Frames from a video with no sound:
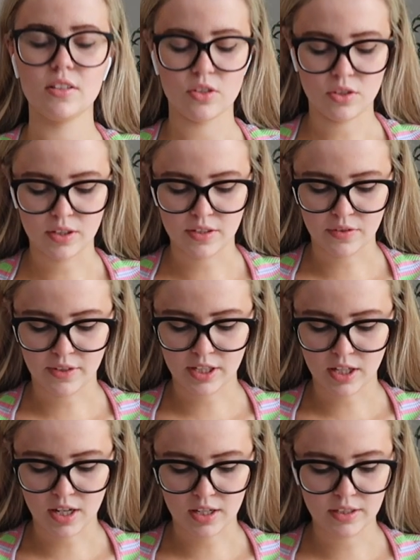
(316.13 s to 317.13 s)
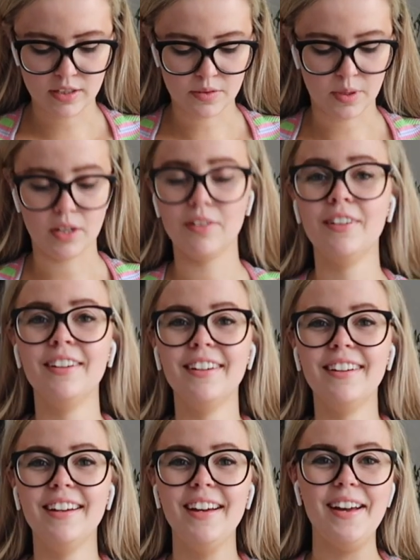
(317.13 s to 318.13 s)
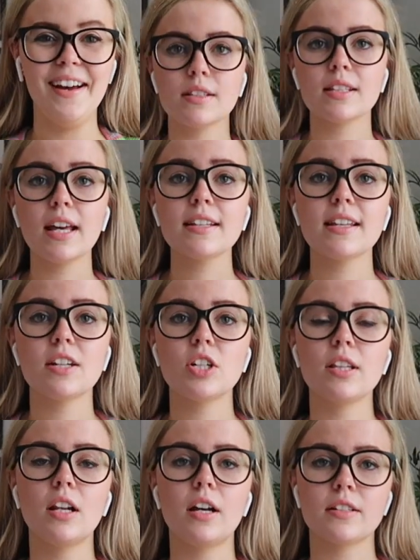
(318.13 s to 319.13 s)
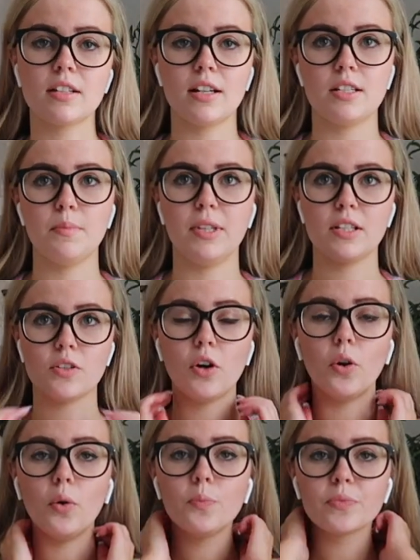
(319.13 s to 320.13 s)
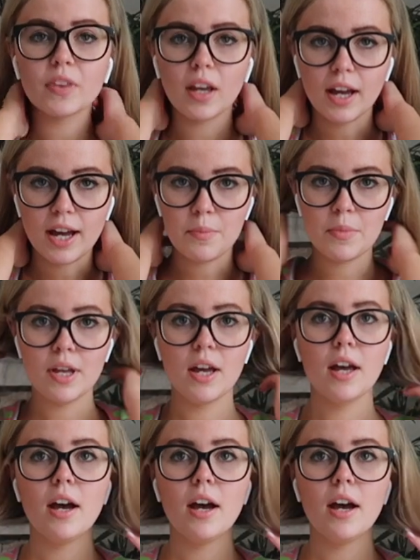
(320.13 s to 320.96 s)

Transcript: strings are really curly as well so that is actually the last item in this haul um,